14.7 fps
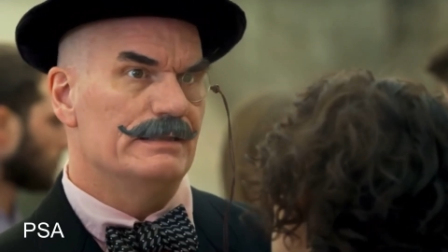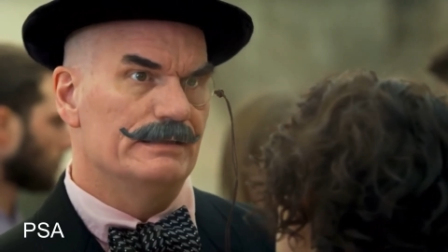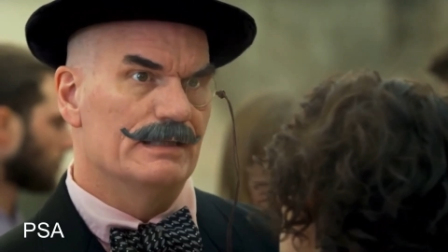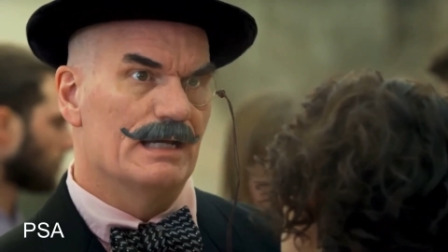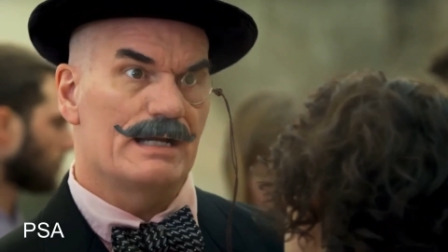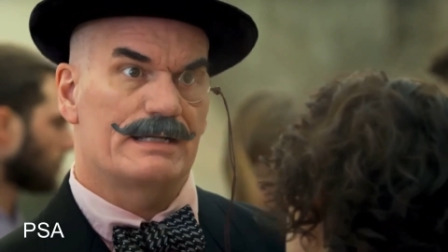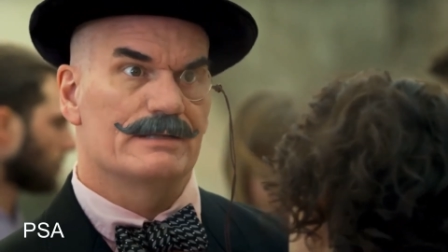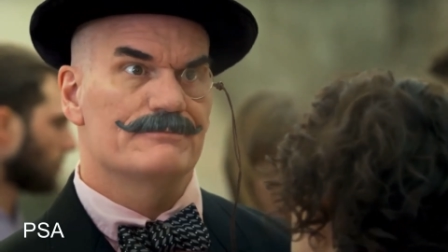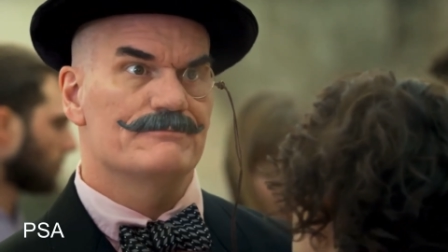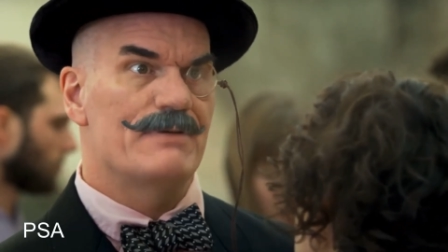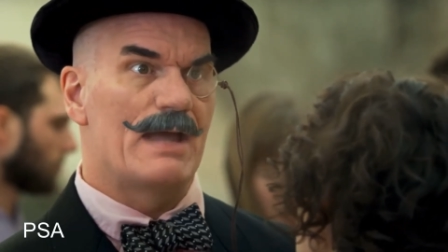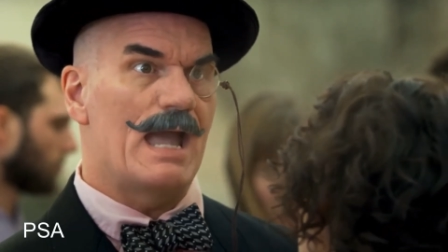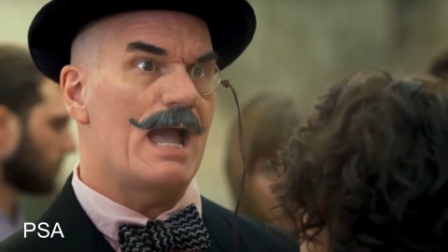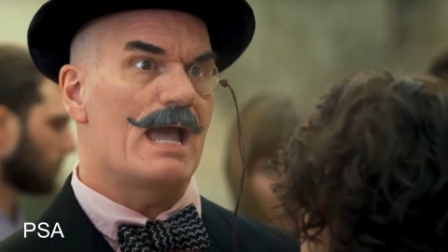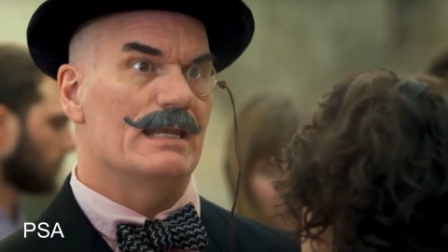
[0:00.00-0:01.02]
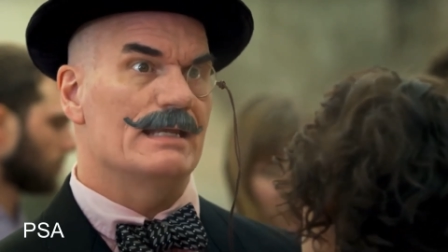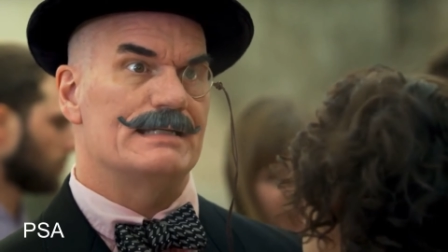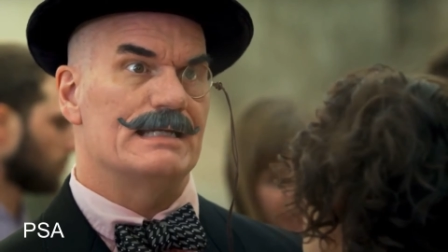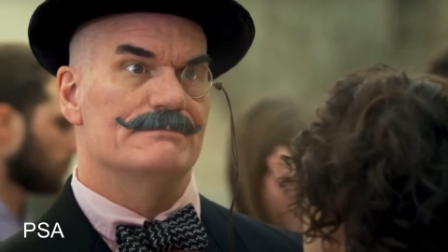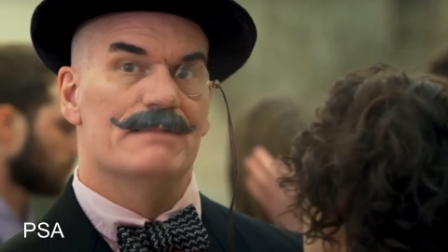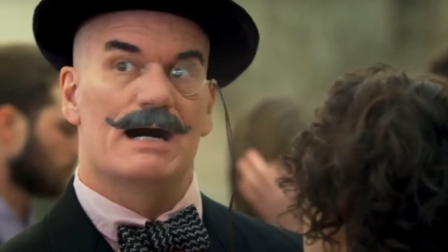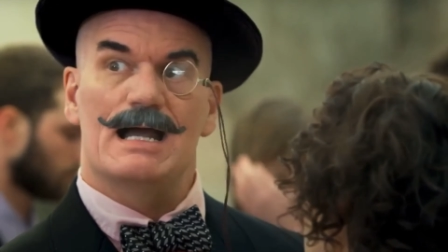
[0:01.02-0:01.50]
I can barely keep
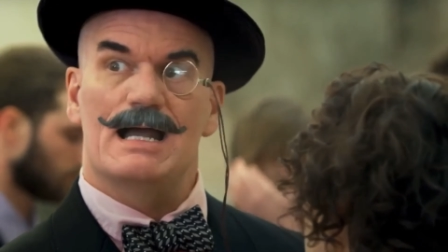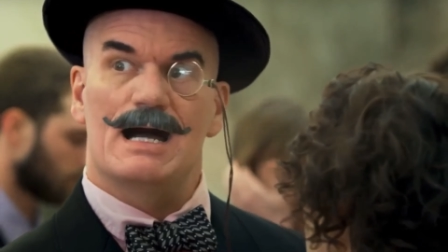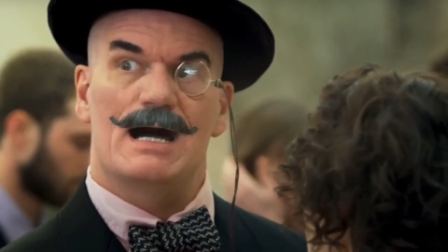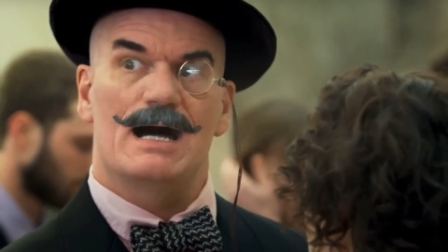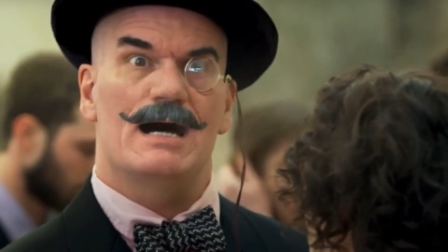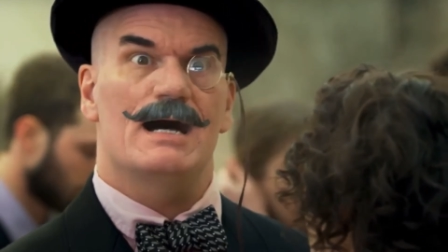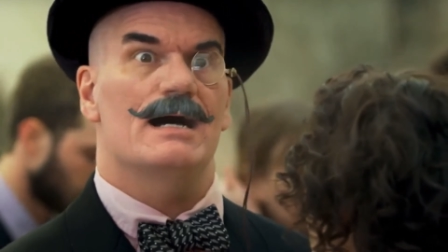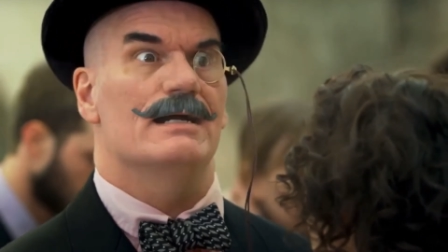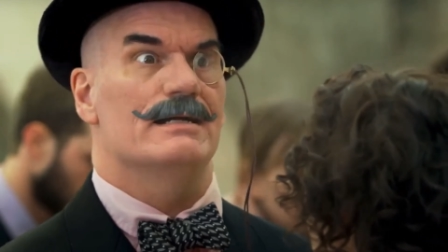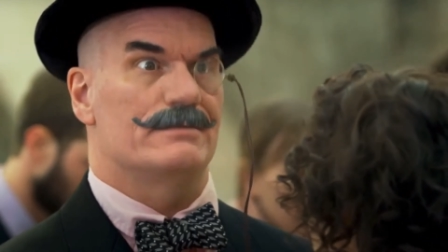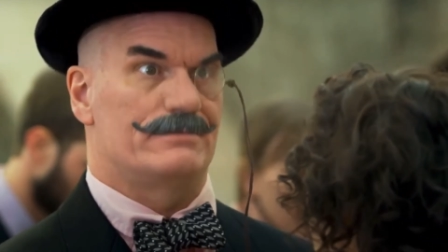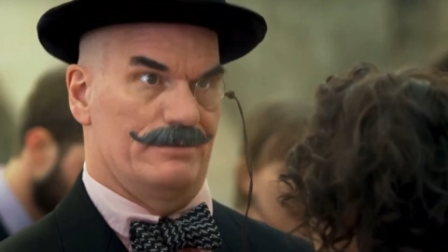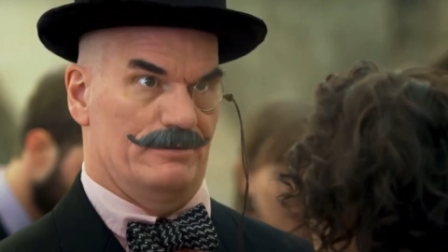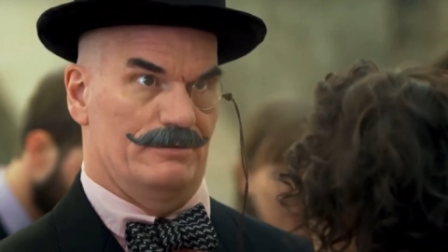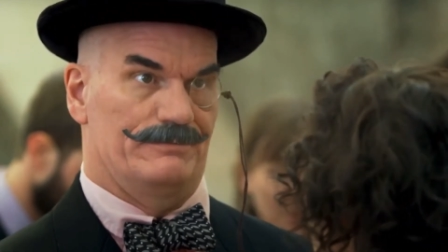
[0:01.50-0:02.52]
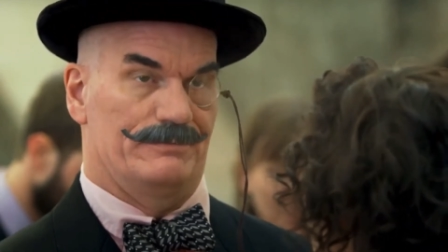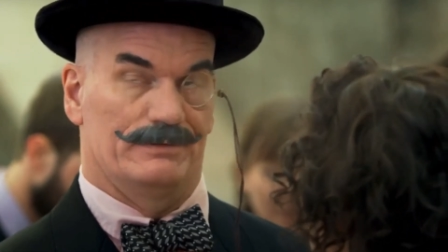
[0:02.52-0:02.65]
my eyes open.